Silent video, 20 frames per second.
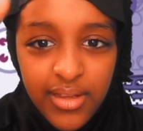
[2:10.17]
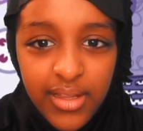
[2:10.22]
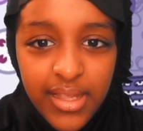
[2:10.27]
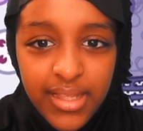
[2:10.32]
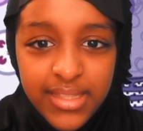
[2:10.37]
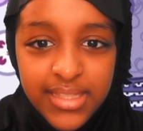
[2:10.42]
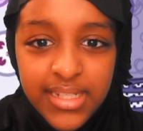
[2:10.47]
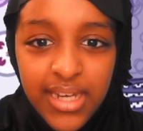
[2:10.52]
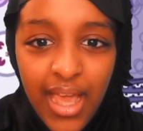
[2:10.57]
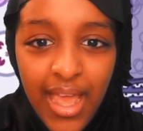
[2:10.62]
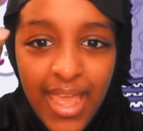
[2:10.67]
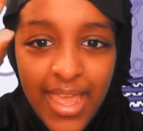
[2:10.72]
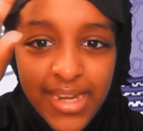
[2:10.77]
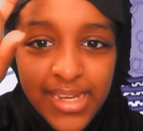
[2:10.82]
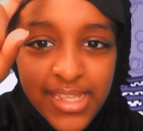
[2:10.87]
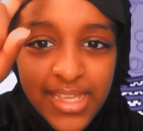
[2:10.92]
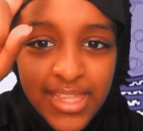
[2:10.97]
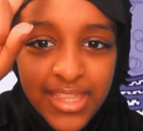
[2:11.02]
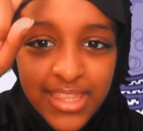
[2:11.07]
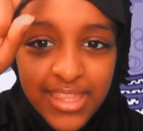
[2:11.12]
It's not
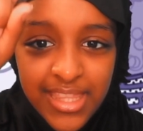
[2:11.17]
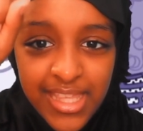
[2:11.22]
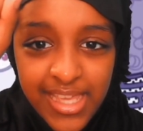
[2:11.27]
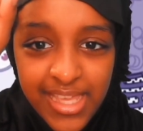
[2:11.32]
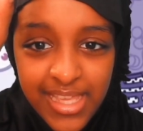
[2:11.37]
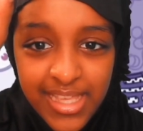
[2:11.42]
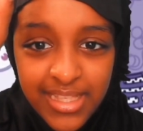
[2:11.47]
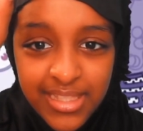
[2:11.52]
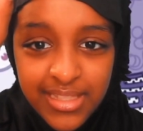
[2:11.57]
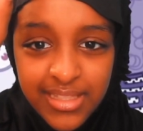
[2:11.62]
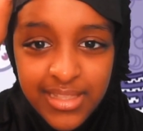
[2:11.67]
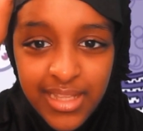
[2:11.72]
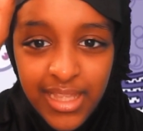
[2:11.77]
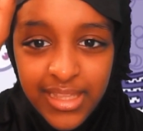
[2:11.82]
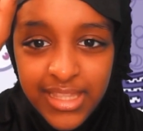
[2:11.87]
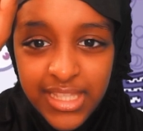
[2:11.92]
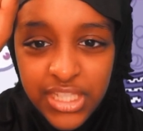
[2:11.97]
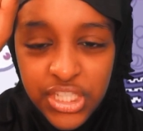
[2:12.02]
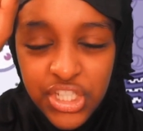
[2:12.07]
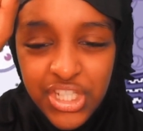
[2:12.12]
any of this,
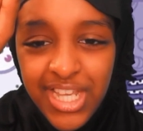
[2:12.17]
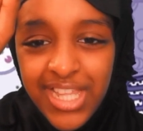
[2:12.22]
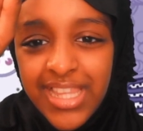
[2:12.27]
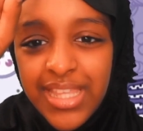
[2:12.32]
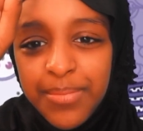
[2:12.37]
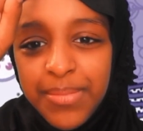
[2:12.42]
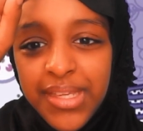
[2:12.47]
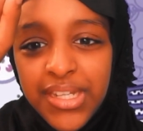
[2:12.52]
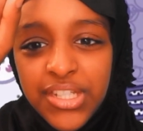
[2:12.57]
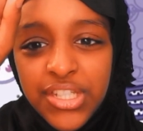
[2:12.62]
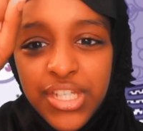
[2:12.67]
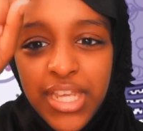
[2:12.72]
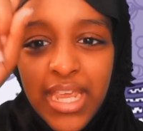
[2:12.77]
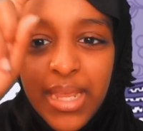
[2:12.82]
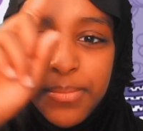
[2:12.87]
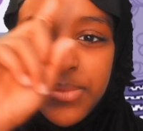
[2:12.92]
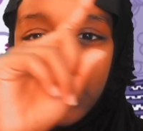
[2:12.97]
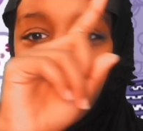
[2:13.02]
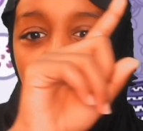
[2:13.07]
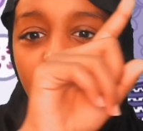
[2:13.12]
not this jelly bean
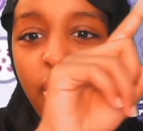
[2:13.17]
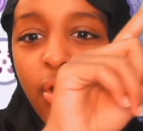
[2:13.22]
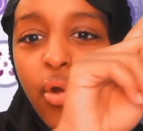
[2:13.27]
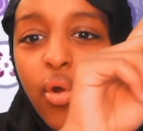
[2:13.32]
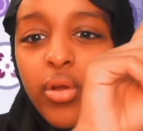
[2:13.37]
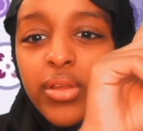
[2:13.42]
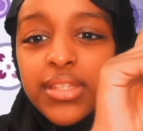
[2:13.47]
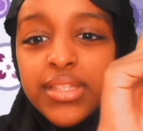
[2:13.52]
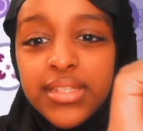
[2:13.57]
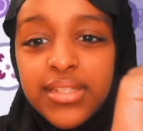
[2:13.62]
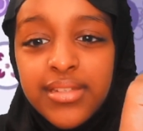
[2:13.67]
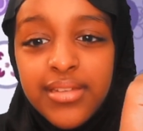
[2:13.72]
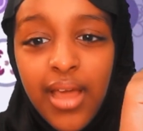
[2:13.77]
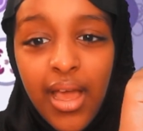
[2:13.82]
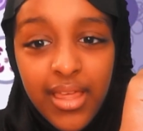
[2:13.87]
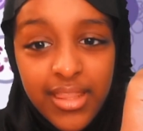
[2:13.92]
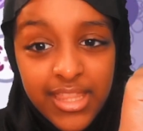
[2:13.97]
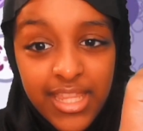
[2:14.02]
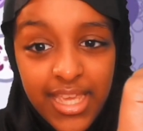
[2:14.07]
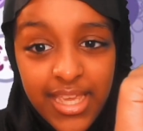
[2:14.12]
shaped, or it's
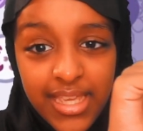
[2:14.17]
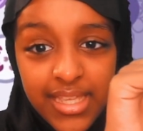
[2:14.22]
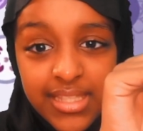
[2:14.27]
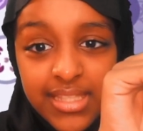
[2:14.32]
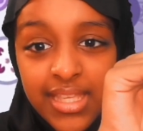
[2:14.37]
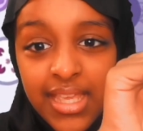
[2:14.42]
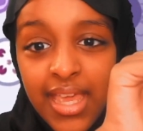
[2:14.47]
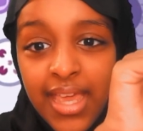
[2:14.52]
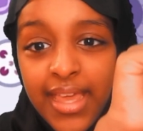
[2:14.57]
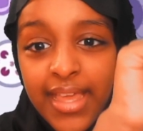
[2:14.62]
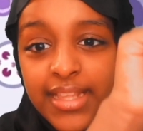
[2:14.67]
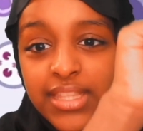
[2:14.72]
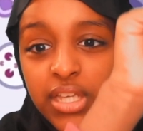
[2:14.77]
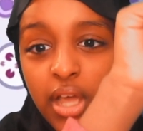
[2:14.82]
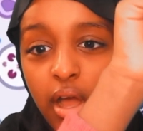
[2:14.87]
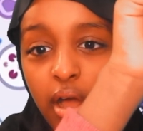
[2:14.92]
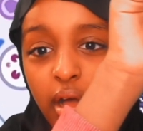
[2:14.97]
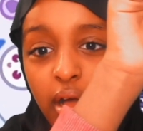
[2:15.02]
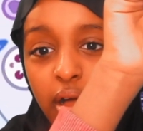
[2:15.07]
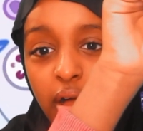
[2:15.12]
not this. It's
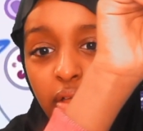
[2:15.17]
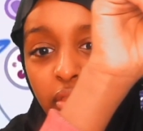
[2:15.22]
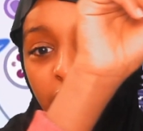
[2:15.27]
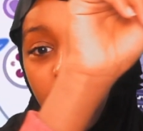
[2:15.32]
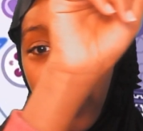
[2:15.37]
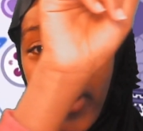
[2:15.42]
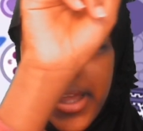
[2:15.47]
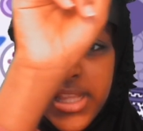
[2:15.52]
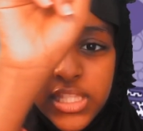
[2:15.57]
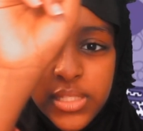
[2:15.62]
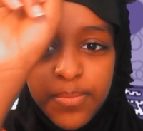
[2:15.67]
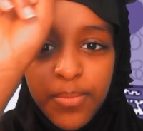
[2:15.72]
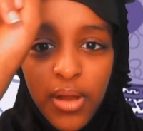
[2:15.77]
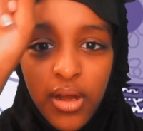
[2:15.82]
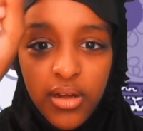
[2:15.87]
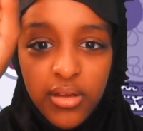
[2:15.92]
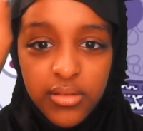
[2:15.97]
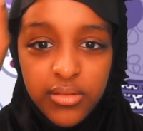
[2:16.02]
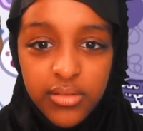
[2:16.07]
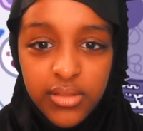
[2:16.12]
all the white
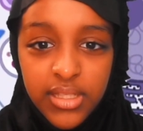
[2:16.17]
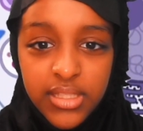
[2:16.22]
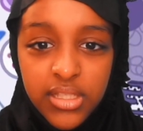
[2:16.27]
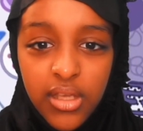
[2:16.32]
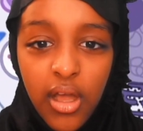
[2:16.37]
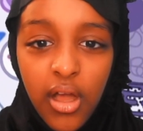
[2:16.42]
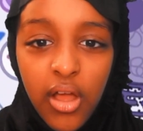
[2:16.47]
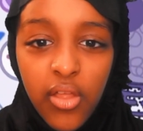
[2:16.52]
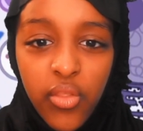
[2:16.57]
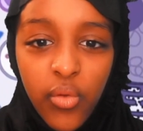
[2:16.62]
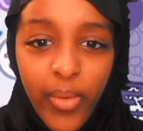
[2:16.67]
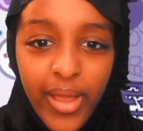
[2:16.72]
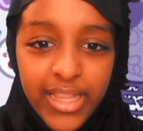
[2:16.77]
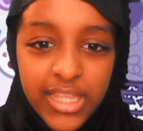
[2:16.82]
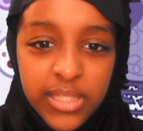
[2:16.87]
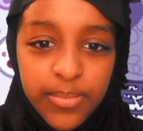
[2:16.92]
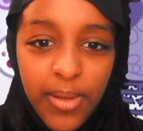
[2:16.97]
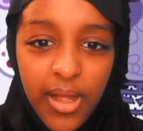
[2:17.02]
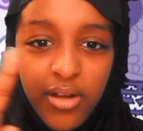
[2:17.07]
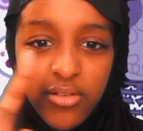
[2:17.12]
spot. It's all the white
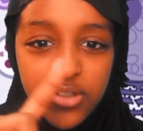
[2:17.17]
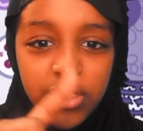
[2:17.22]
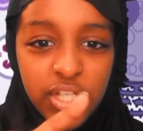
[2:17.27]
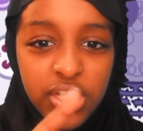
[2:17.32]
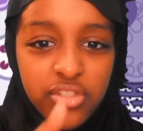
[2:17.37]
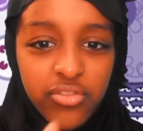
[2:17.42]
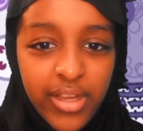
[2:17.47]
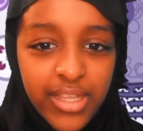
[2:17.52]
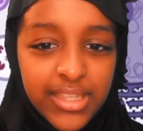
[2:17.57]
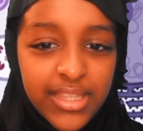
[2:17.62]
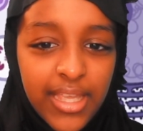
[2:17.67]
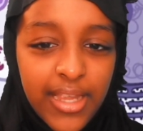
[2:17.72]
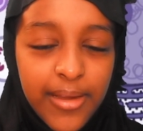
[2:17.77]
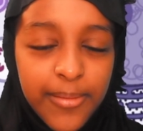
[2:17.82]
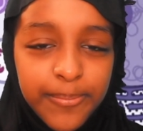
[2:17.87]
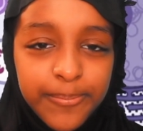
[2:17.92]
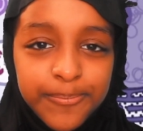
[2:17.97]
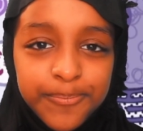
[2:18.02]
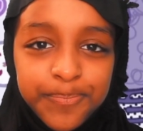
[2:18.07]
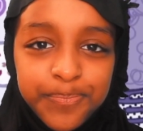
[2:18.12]
spot just right
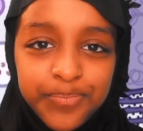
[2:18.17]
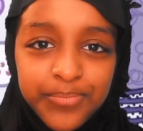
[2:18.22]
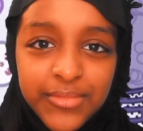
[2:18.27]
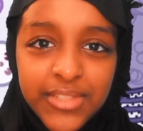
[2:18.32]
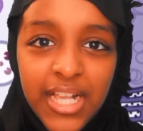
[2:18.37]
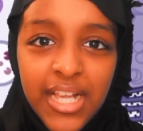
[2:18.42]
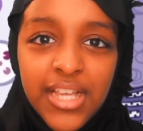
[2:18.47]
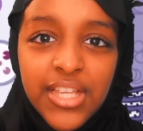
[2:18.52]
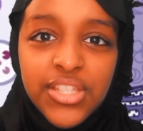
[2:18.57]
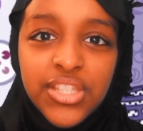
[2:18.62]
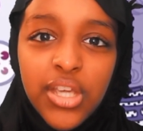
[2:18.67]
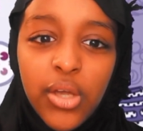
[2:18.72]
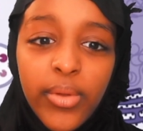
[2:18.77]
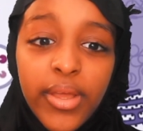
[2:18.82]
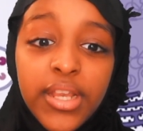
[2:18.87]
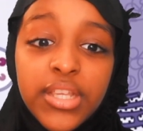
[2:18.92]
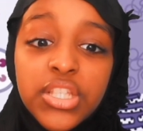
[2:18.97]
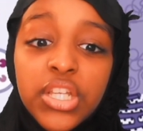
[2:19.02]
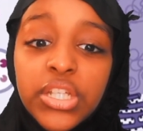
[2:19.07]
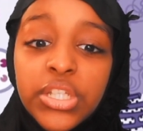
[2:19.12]
there. So
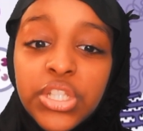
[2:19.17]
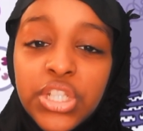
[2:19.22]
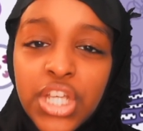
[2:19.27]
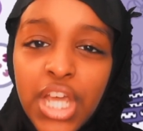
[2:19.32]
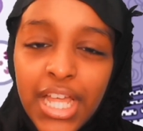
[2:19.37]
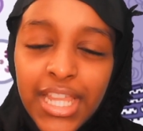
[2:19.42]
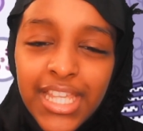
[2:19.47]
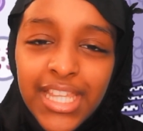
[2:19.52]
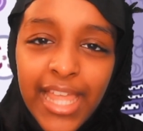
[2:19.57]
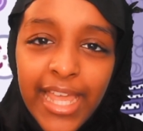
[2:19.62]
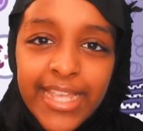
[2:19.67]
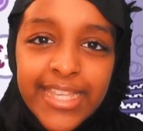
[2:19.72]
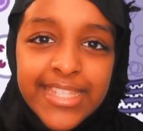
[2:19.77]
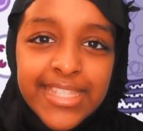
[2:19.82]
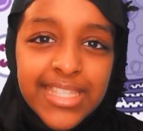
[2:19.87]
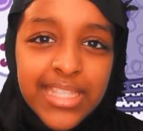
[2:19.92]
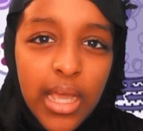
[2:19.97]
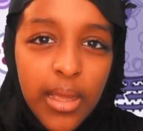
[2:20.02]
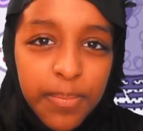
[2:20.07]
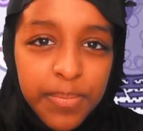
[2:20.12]
it is a jelly-like
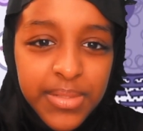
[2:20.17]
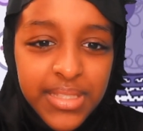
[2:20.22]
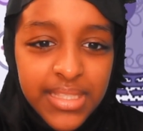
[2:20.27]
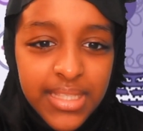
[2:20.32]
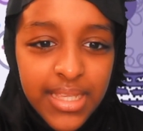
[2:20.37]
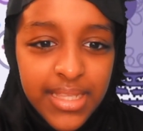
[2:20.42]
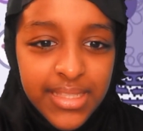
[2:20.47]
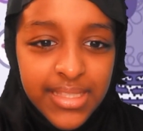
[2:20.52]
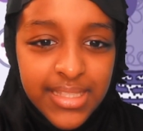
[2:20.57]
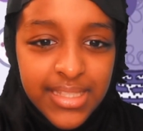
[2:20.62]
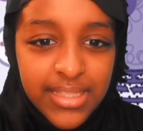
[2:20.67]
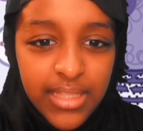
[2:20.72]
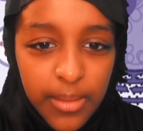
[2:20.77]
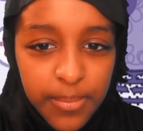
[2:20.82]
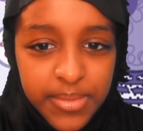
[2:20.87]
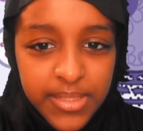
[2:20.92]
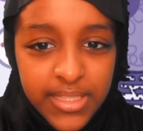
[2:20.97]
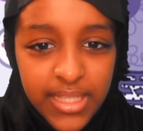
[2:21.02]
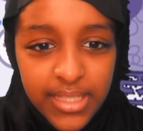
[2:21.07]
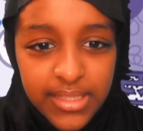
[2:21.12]

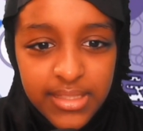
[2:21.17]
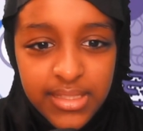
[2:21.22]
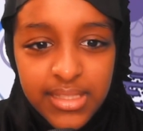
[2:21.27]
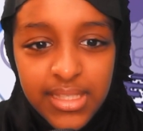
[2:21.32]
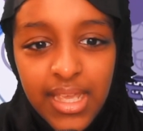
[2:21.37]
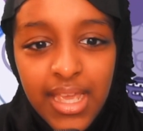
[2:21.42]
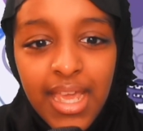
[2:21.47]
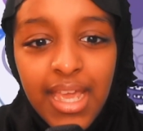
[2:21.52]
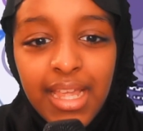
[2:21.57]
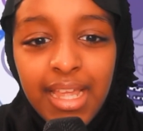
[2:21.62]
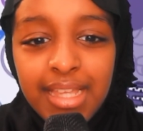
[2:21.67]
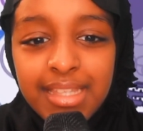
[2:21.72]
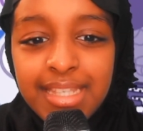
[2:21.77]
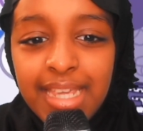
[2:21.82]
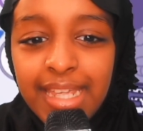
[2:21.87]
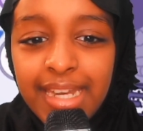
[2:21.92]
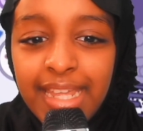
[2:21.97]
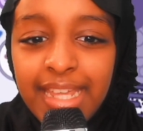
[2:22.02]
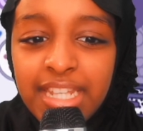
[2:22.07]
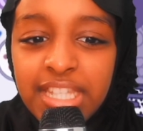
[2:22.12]
substance
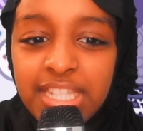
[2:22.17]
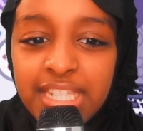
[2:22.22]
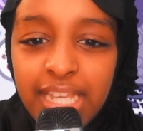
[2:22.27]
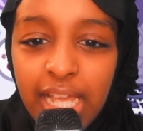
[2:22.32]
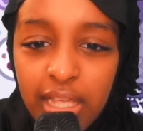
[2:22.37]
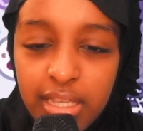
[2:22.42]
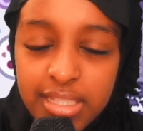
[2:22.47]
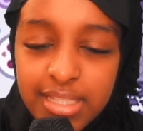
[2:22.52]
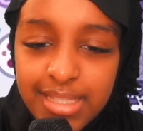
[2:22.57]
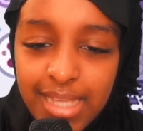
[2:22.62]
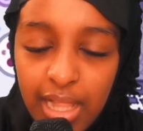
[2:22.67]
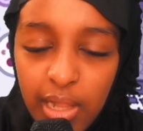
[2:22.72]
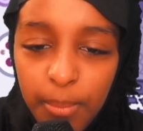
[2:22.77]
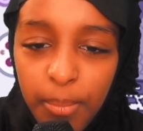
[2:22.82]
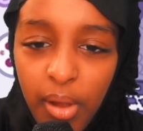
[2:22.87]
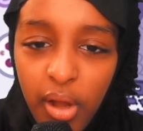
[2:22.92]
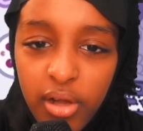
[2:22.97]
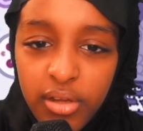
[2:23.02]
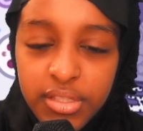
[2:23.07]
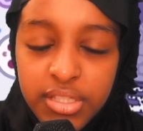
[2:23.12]
containing cell
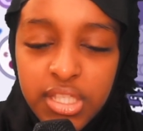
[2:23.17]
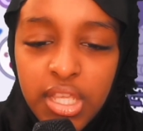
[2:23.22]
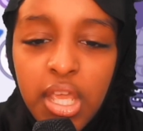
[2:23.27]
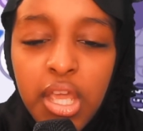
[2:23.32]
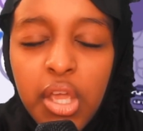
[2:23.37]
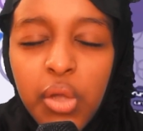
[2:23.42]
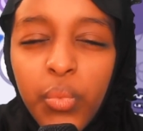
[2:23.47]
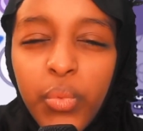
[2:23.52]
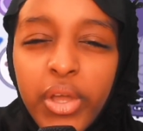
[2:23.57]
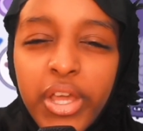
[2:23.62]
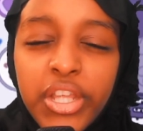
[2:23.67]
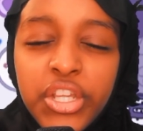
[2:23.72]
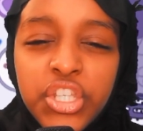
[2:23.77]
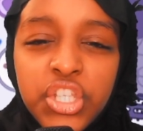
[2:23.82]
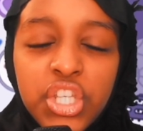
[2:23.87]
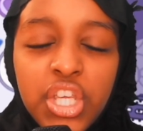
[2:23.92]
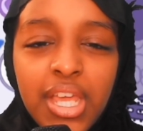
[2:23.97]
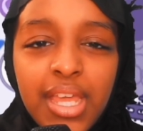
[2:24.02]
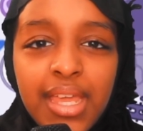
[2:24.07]
parts, which